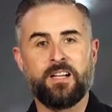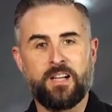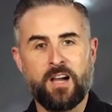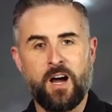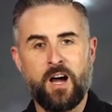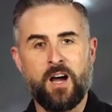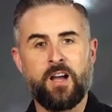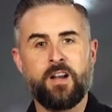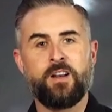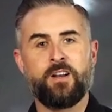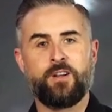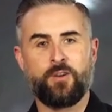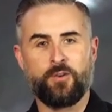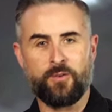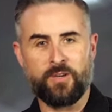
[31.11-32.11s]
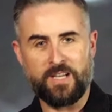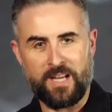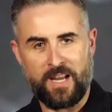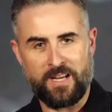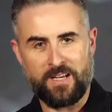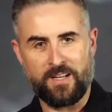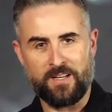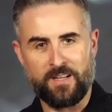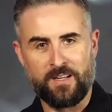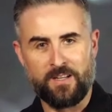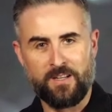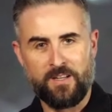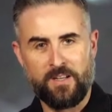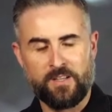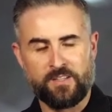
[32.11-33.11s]
God created.
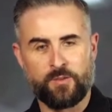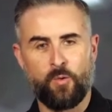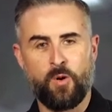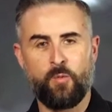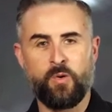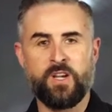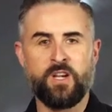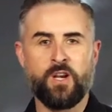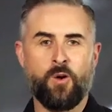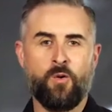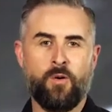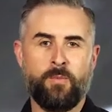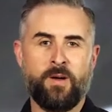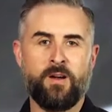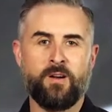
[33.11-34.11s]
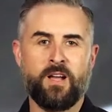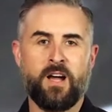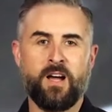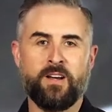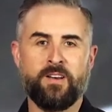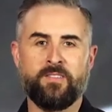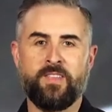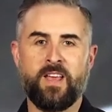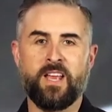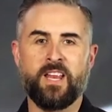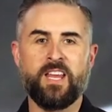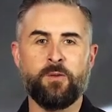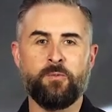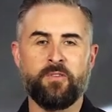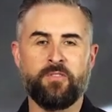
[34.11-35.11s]
So, what we know about God is that
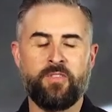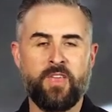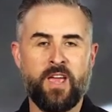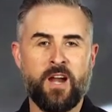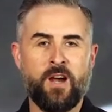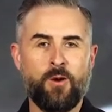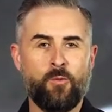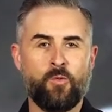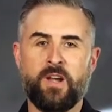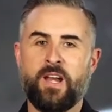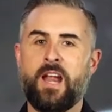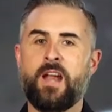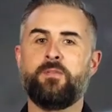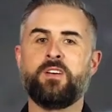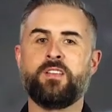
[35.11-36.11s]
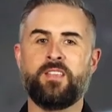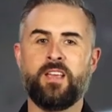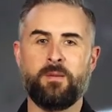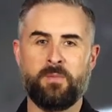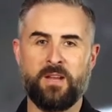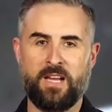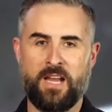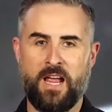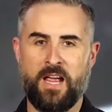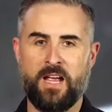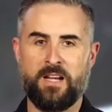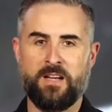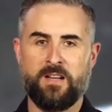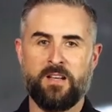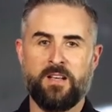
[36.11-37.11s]
He was there when everything
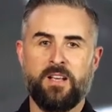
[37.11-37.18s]
began